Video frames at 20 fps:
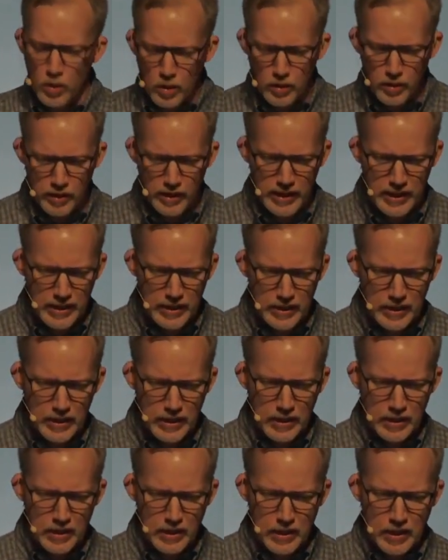
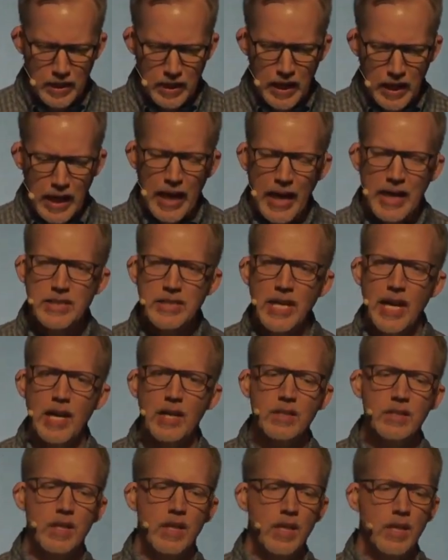worry, and
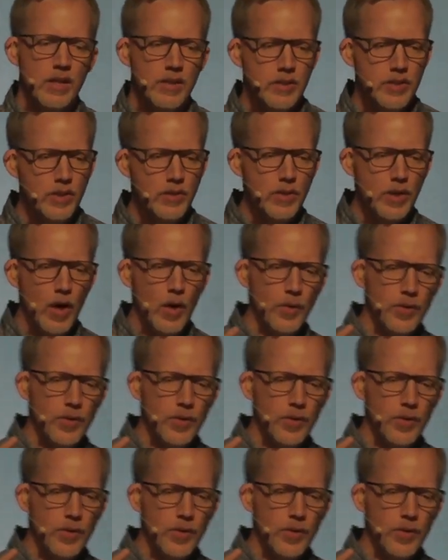yet, do